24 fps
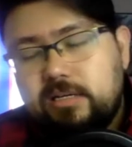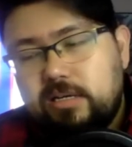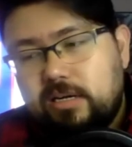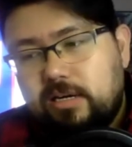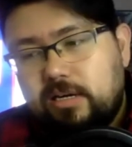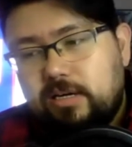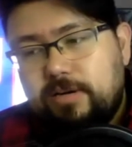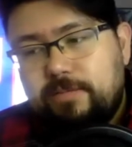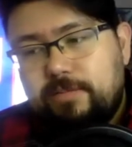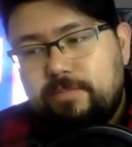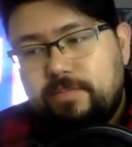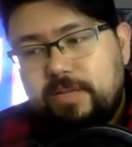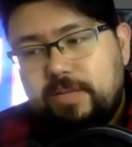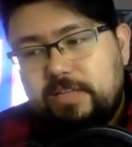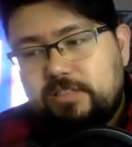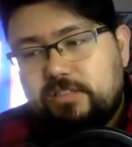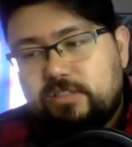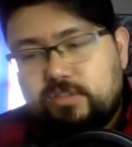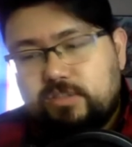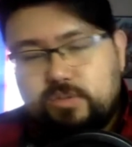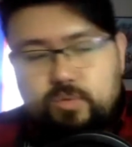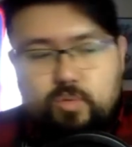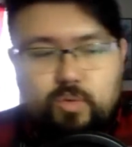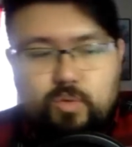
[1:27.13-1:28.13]
Um,
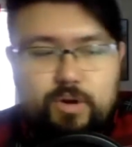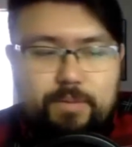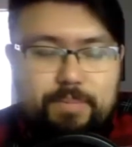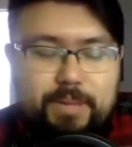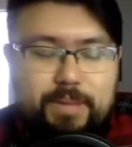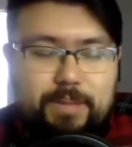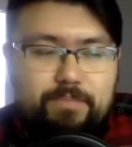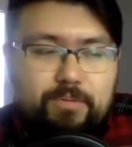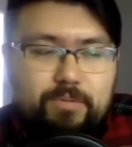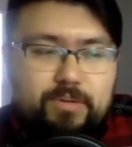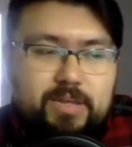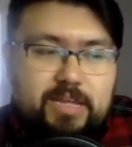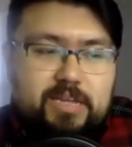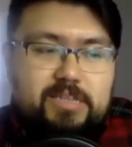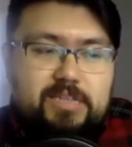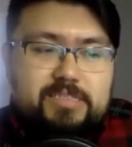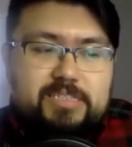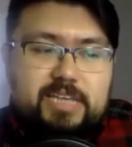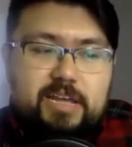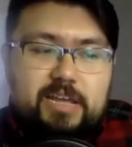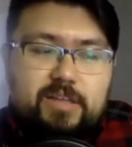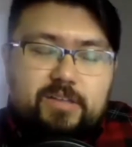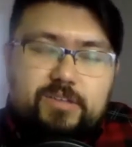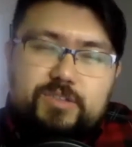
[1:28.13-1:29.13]
it's where people get to
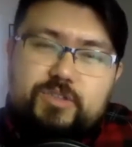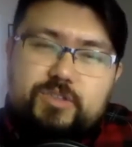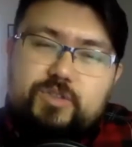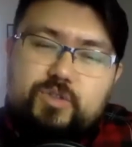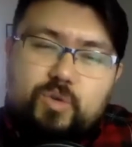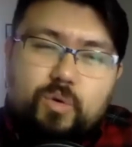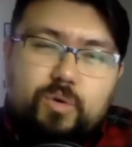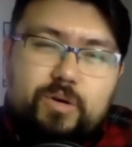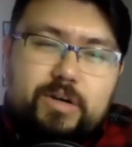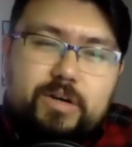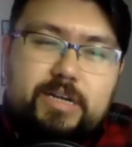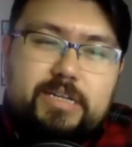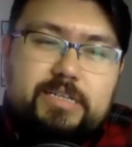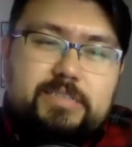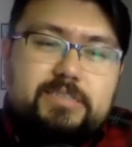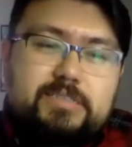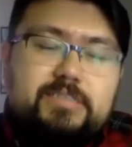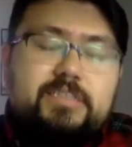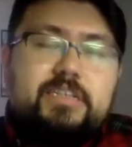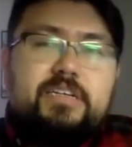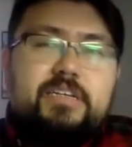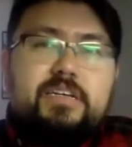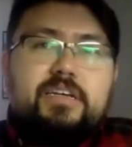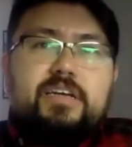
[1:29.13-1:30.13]
tell their stories
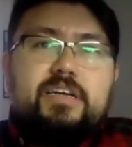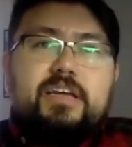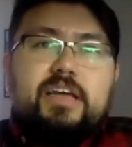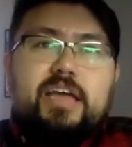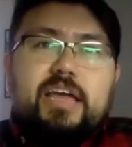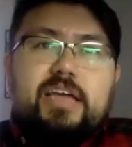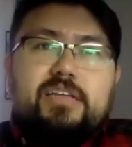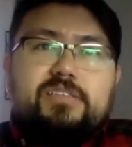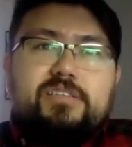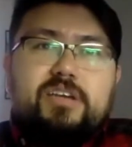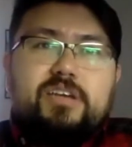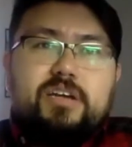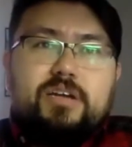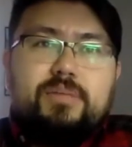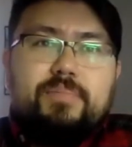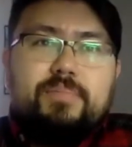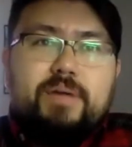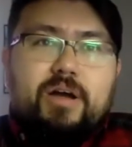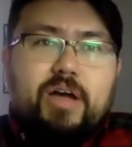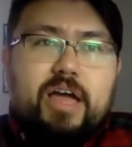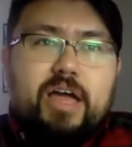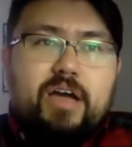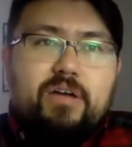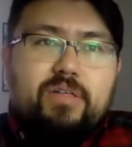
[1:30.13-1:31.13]
and talk
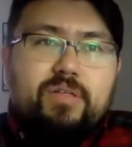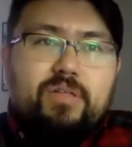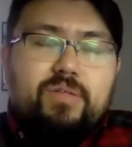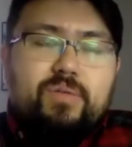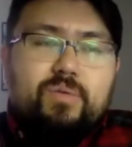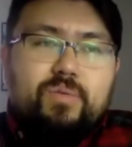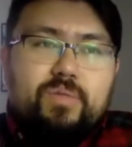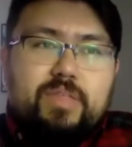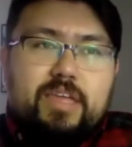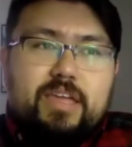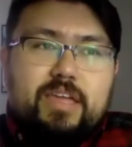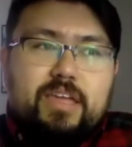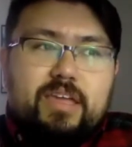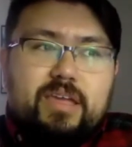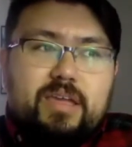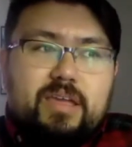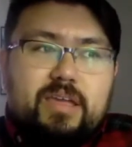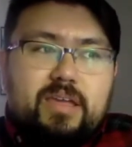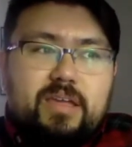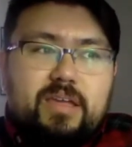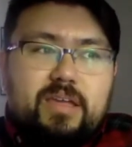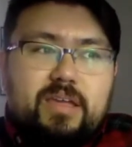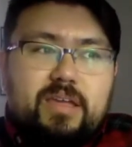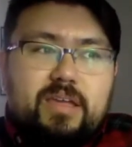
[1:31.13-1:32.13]
about how they
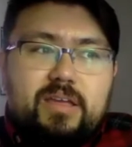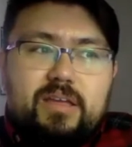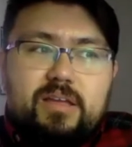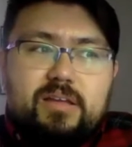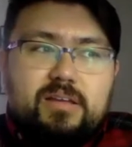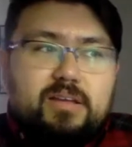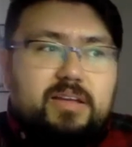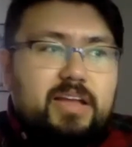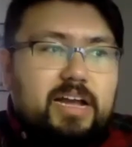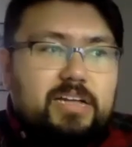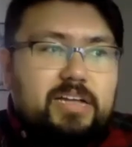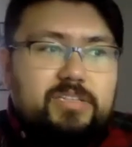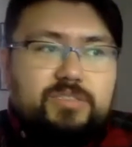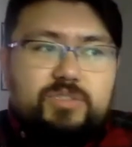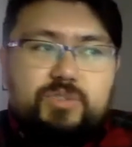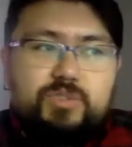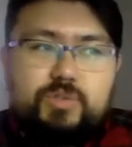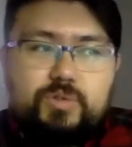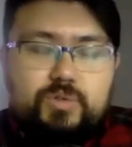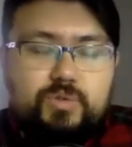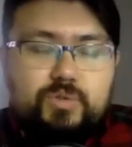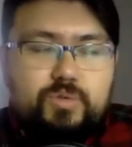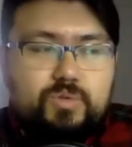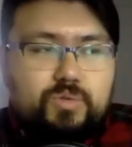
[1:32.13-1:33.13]
got
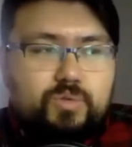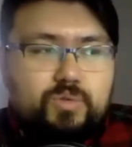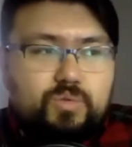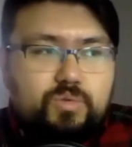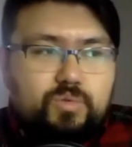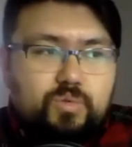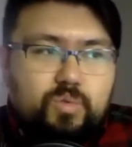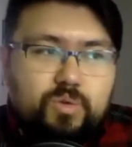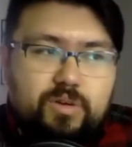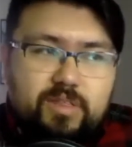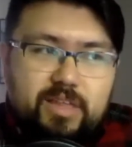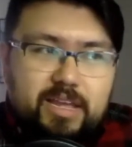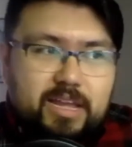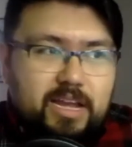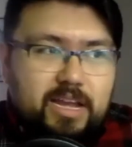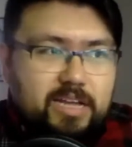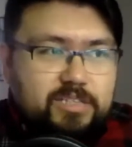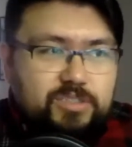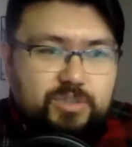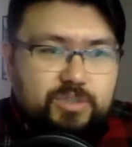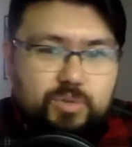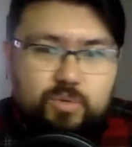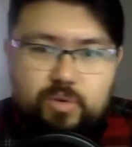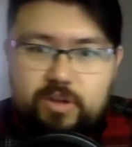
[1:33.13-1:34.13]
to where they got
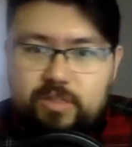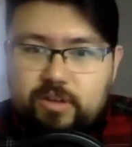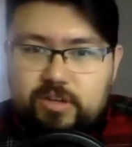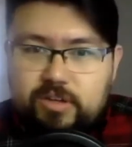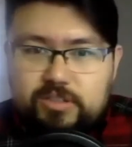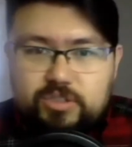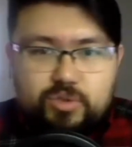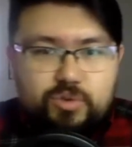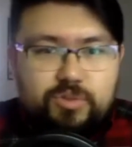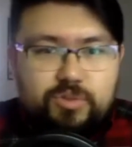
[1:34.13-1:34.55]
to, whether it's through their